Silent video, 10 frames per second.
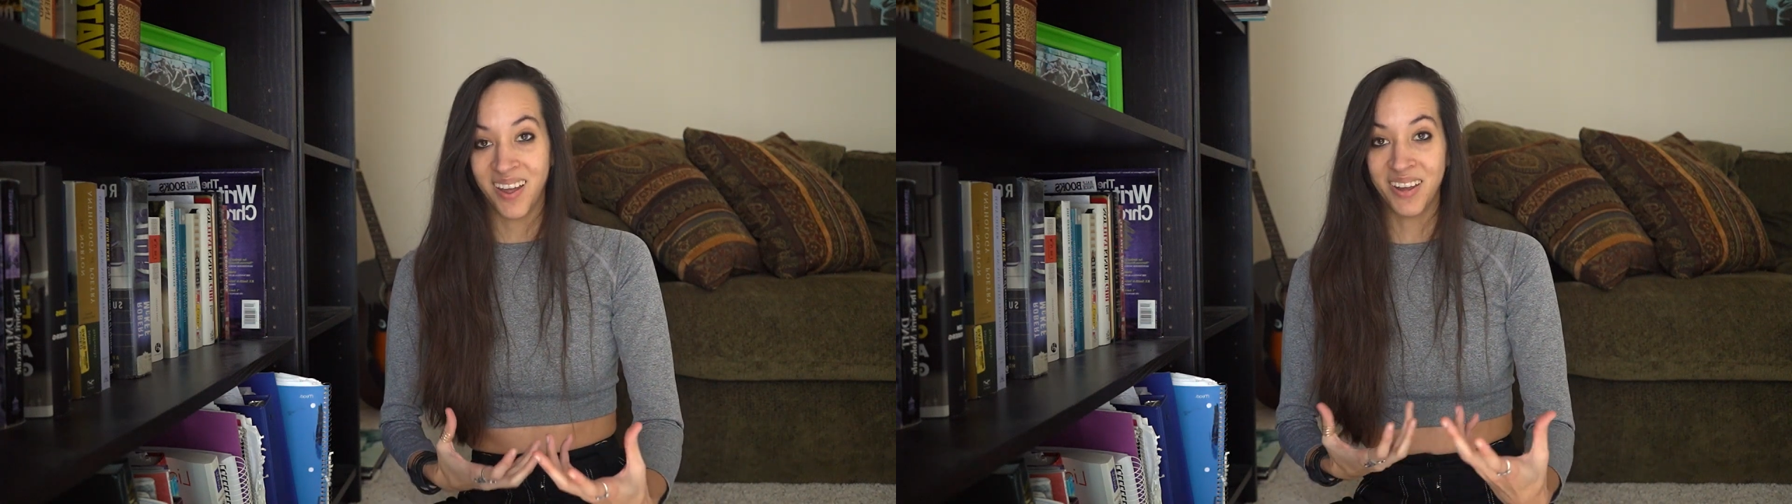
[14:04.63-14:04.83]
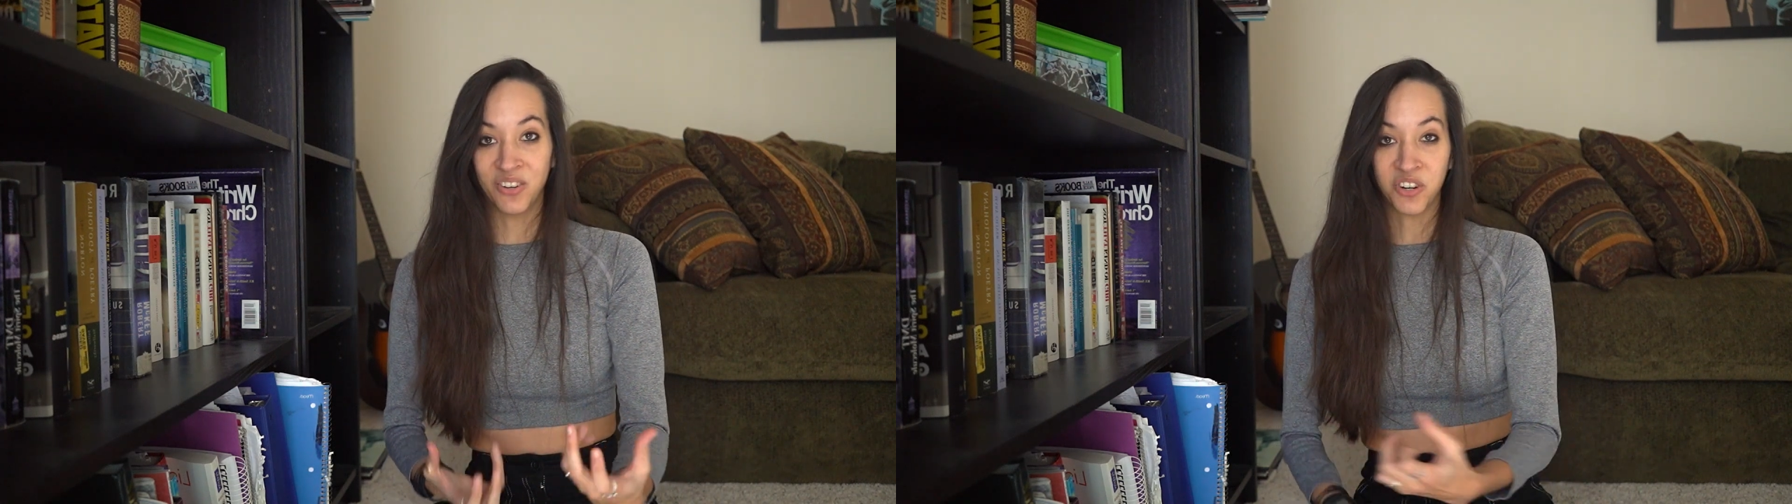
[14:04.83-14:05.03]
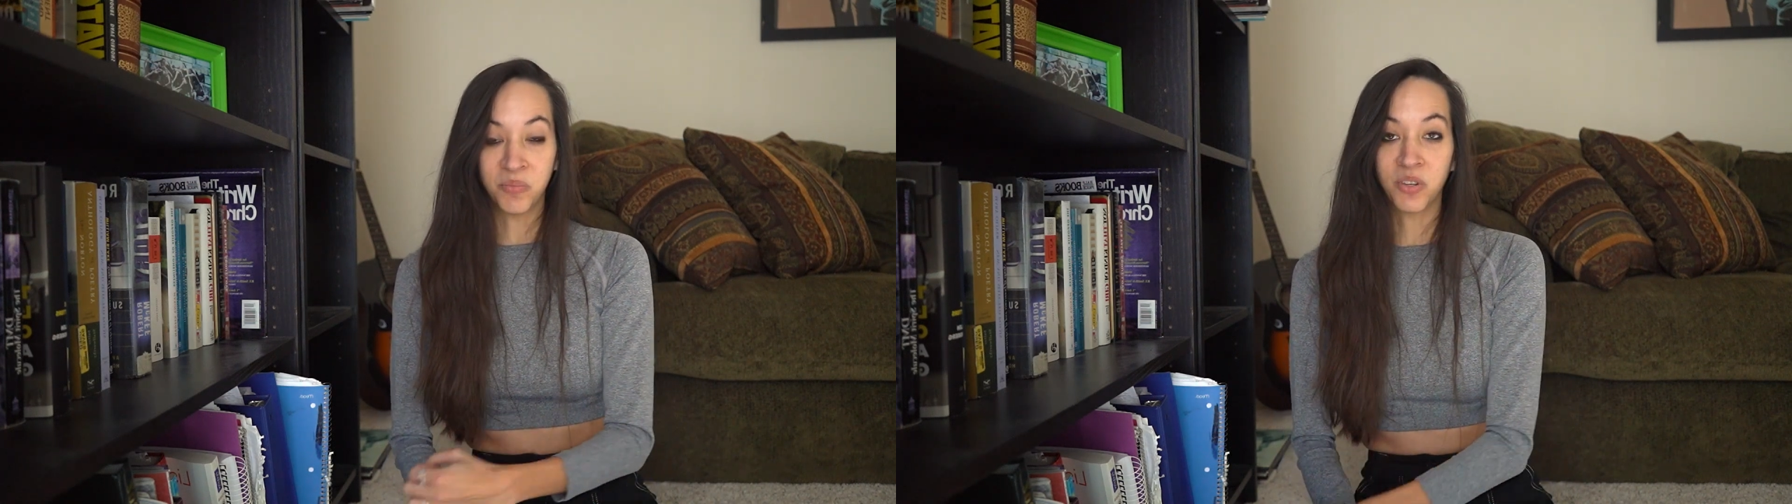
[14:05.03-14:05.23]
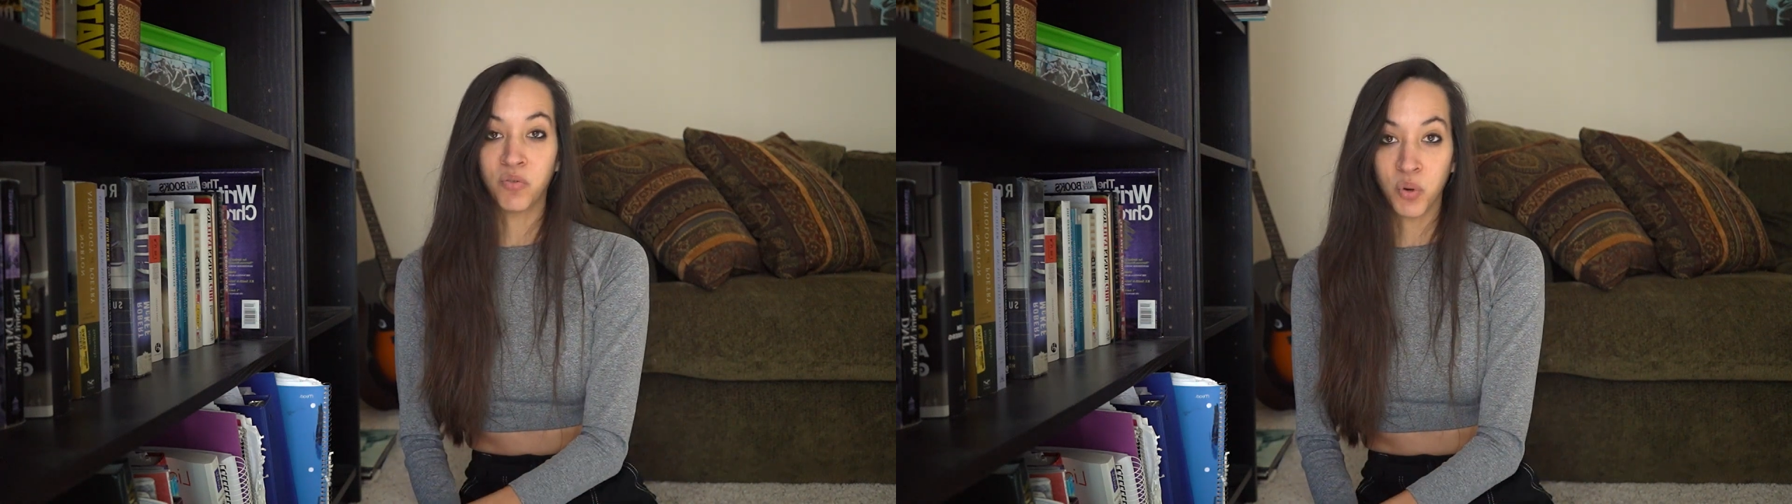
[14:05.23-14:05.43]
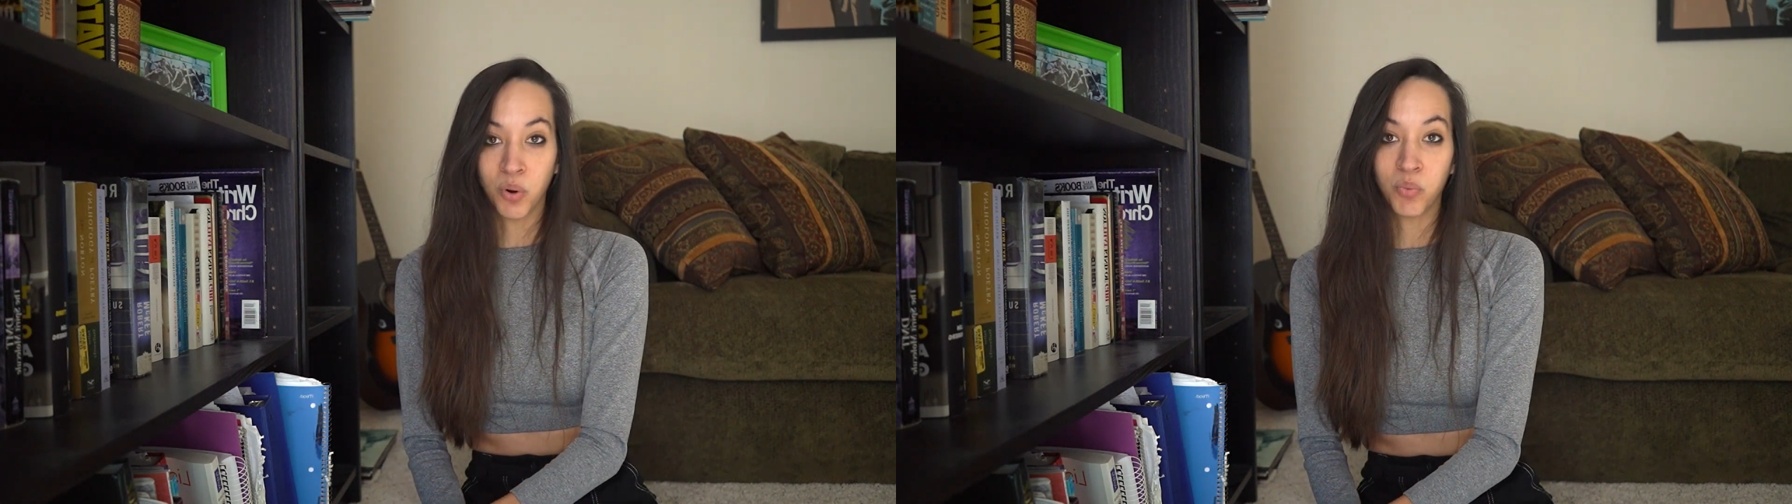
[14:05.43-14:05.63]
in terms
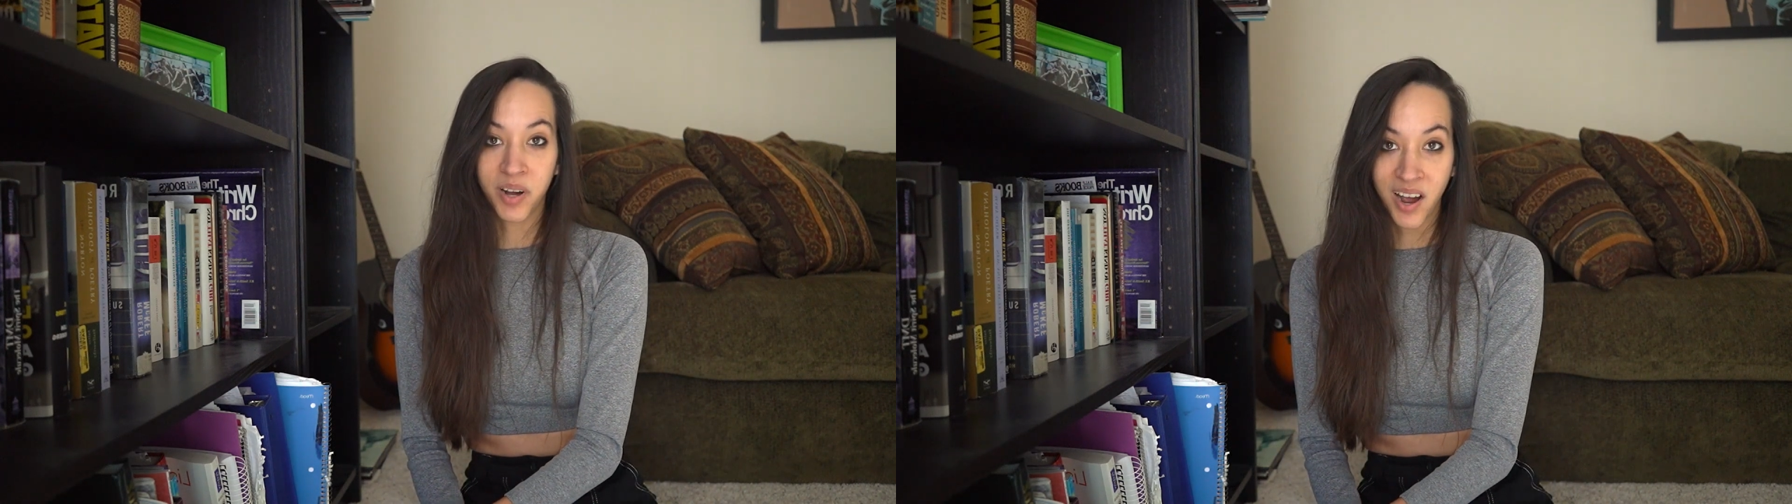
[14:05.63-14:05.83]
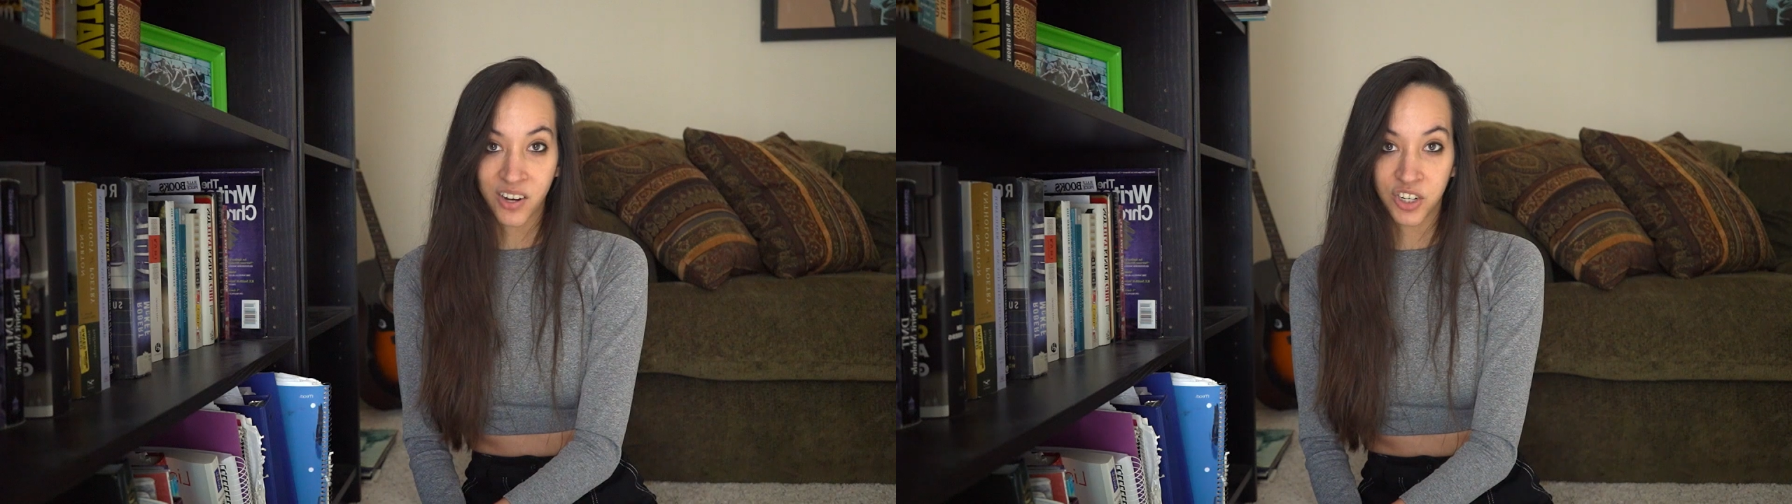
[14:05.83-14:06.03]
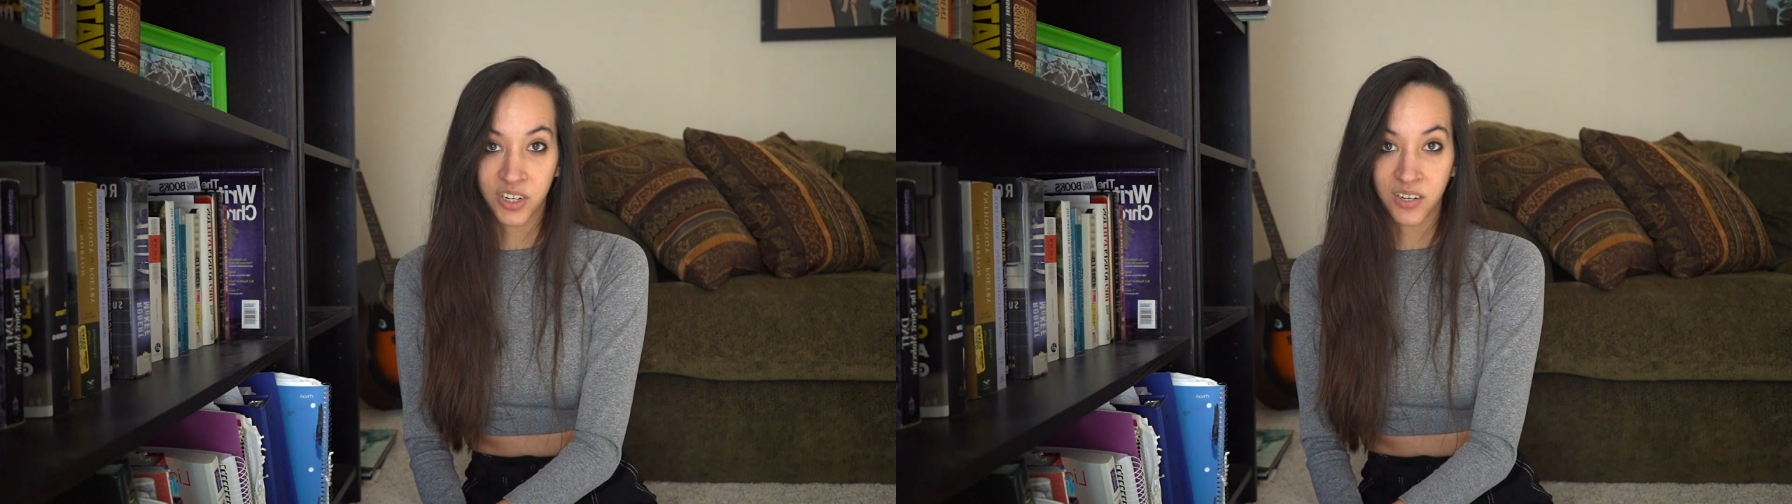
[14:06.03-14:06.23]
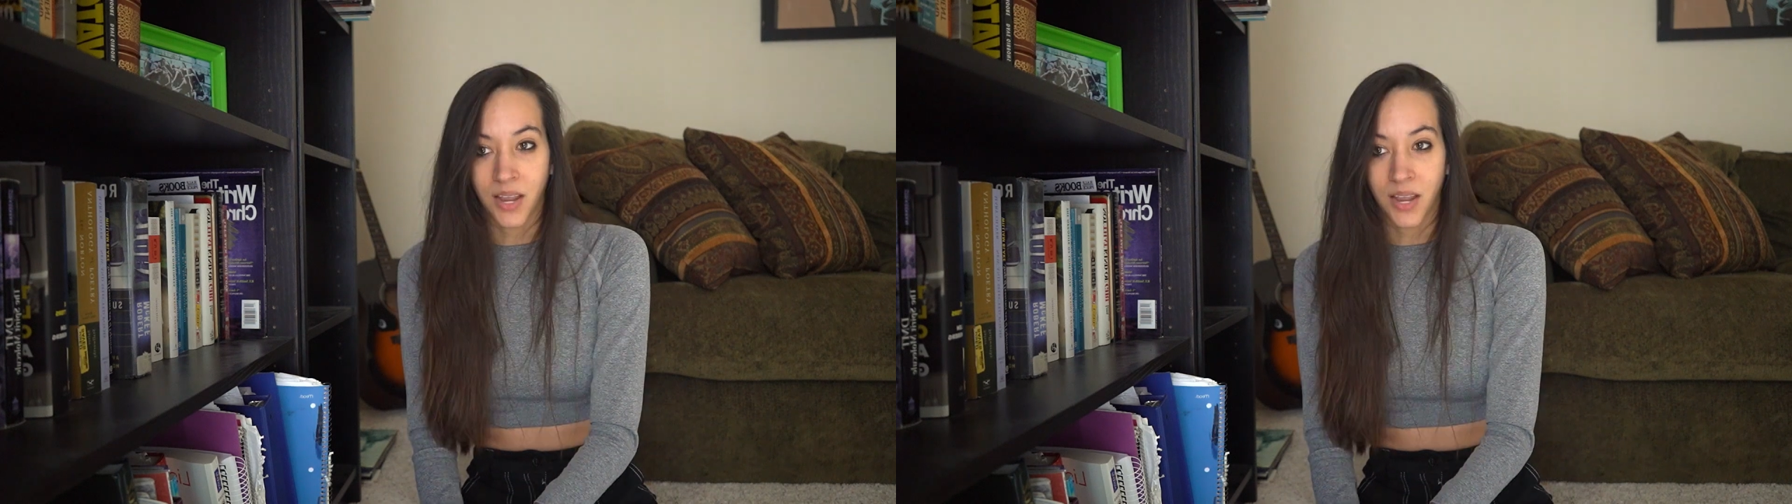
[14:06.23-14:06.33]
of your reaction?